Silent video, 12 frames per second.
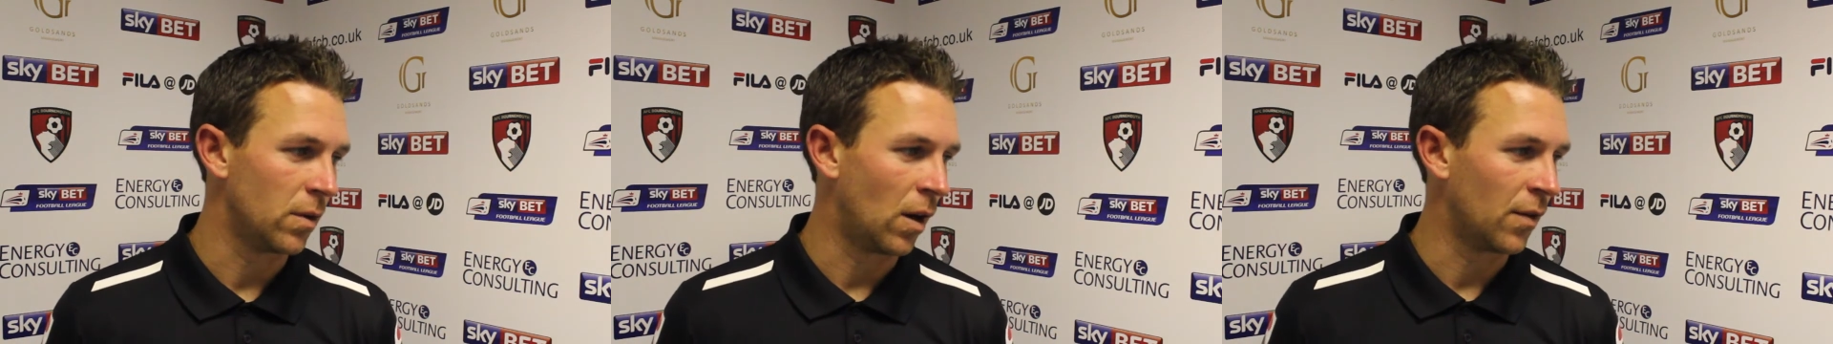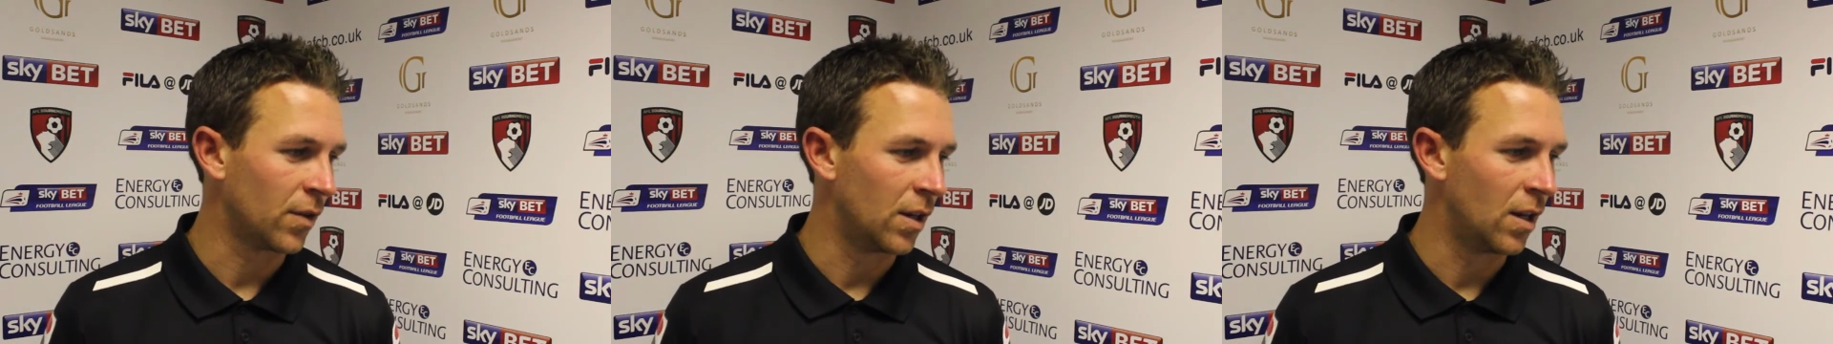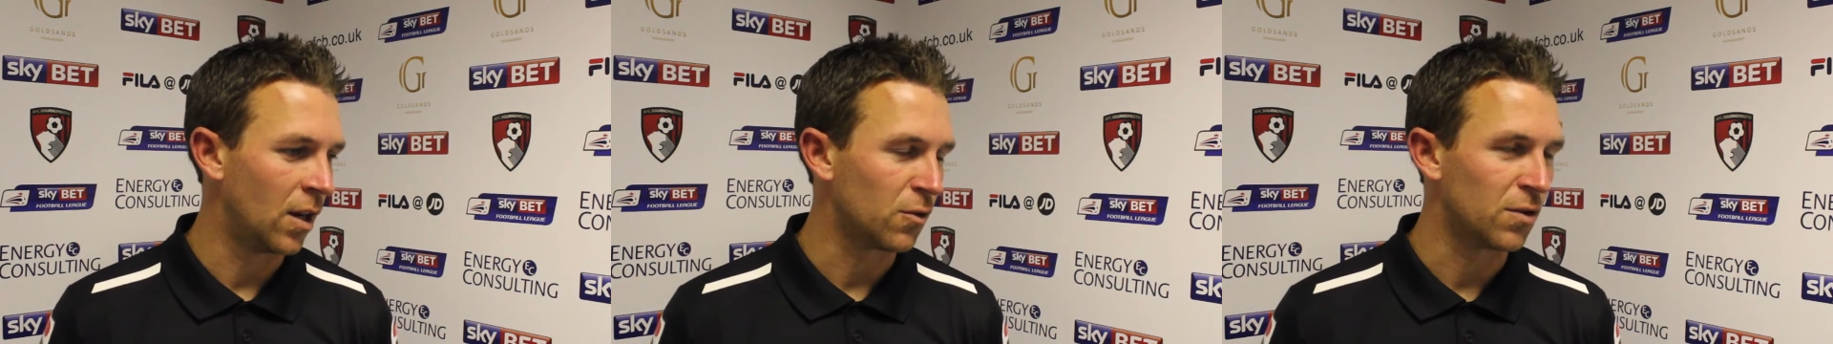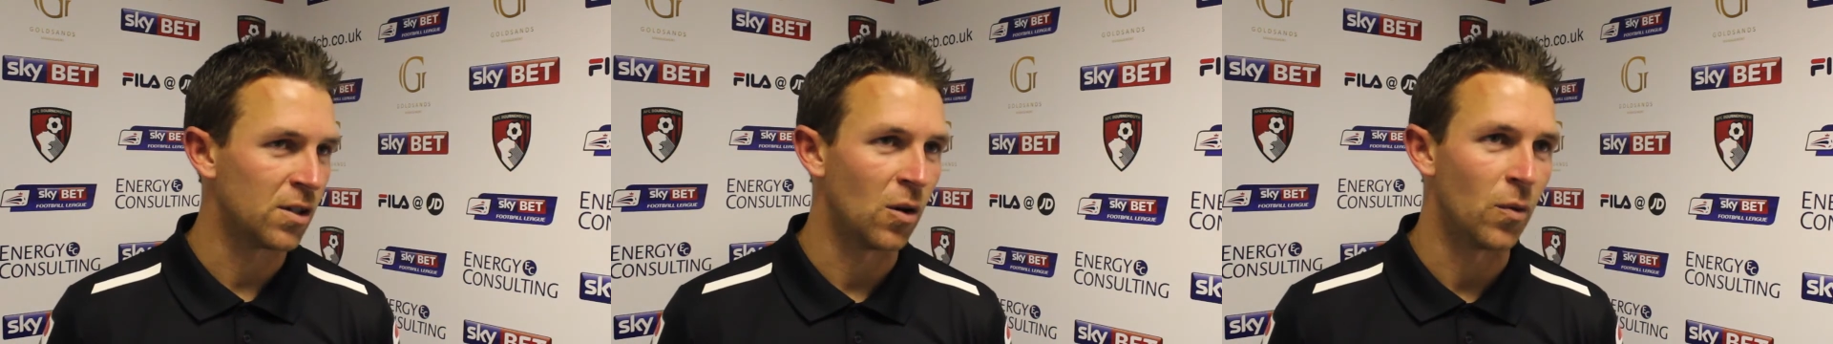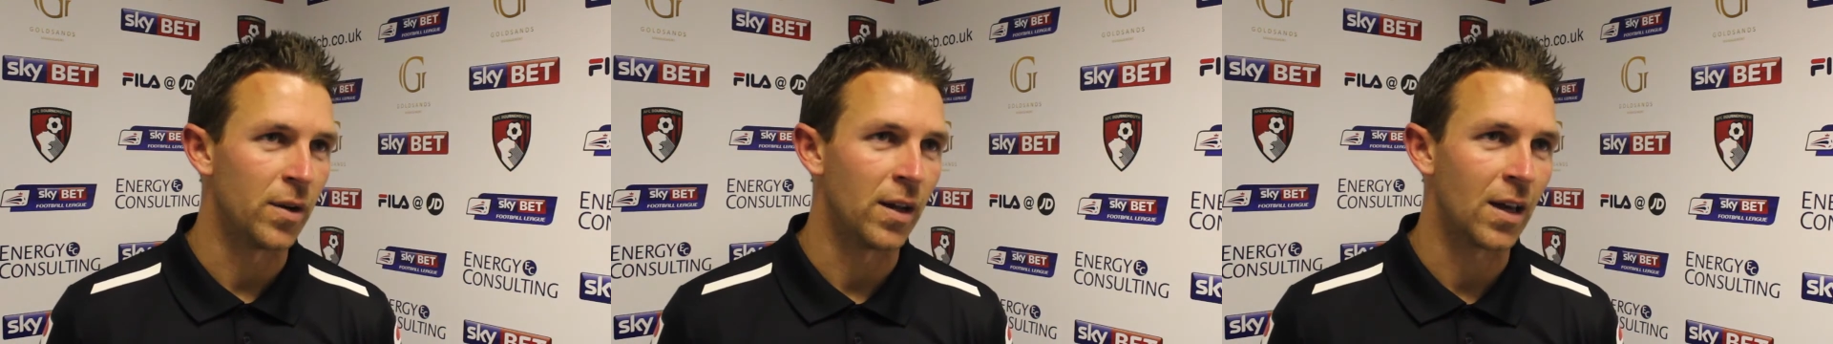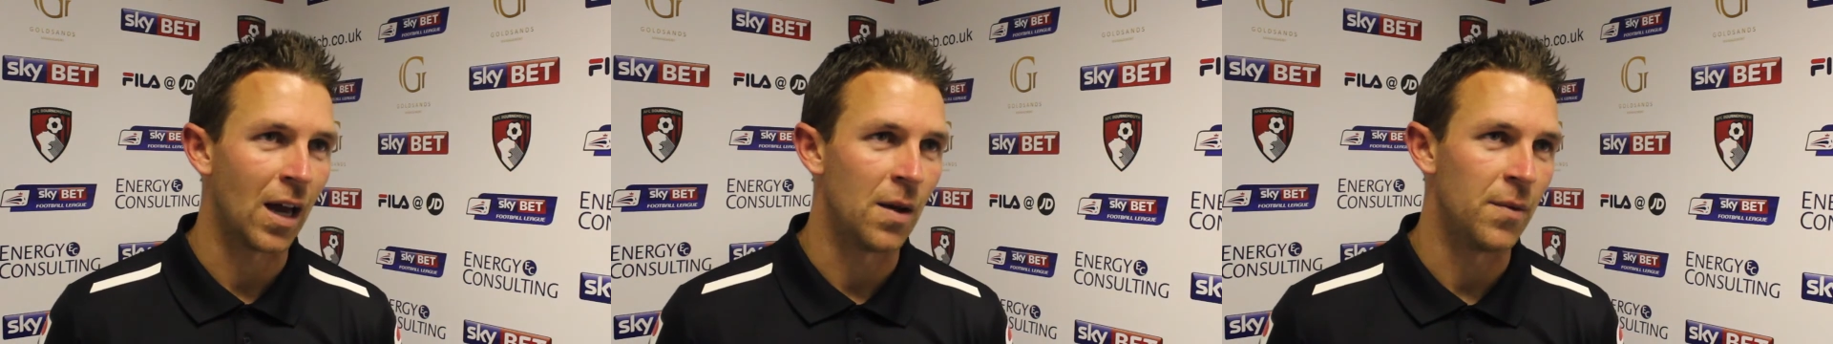After the last result, when
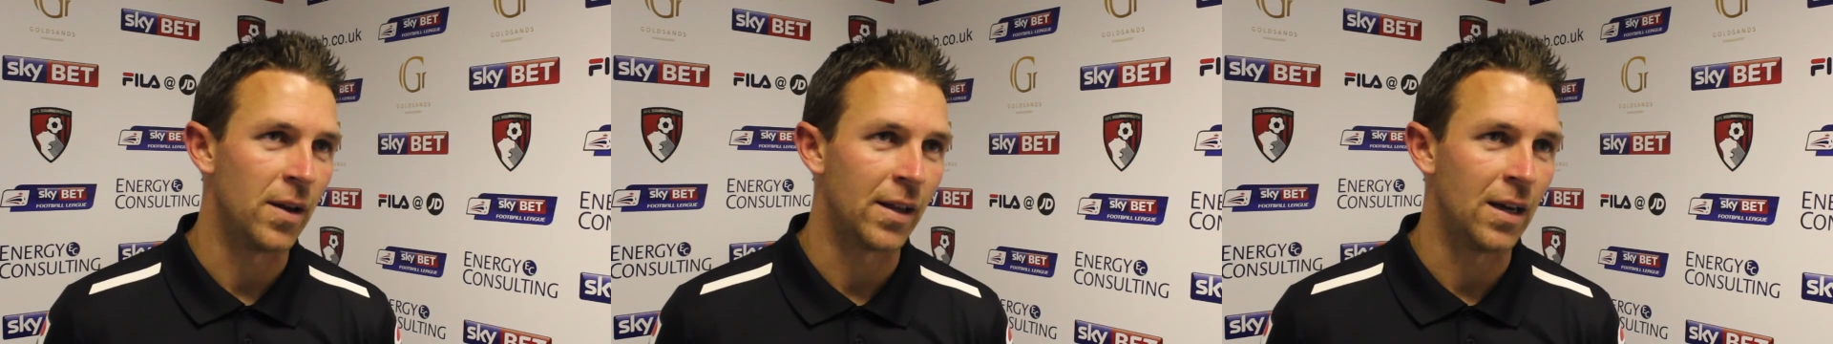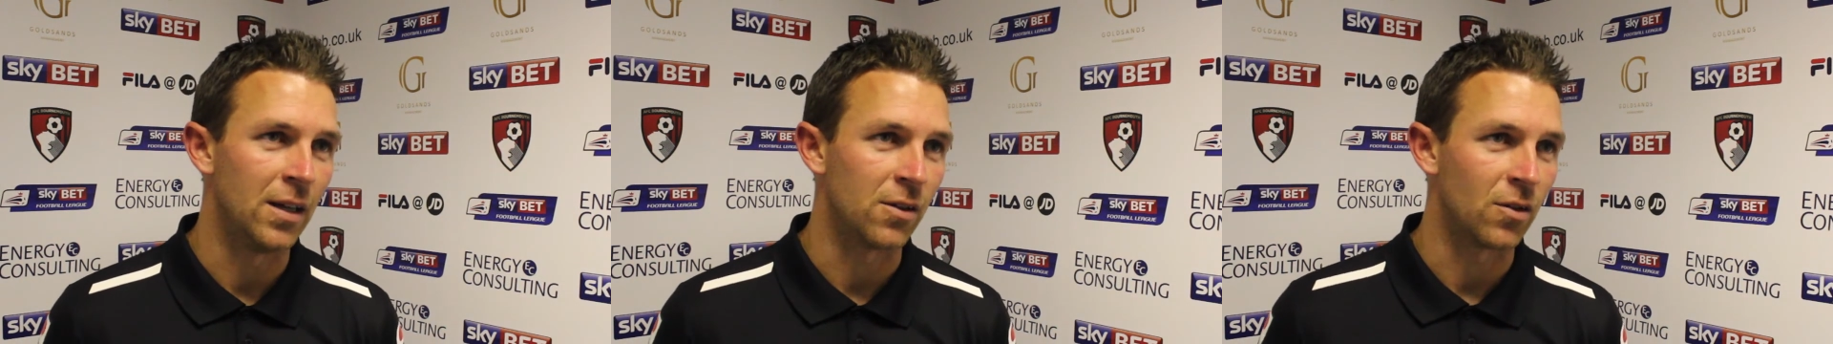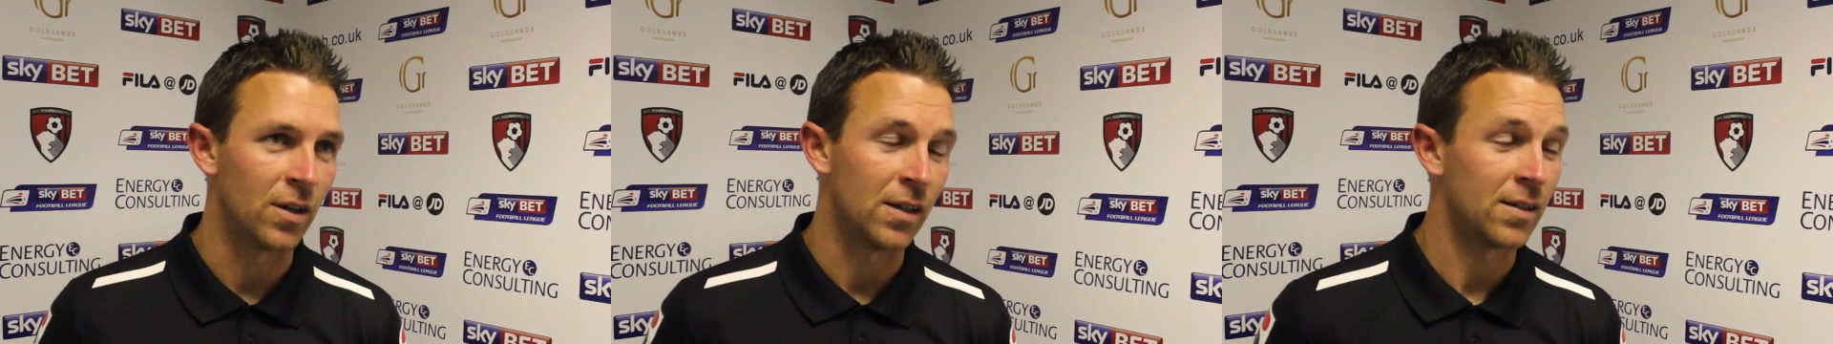they came here, they literally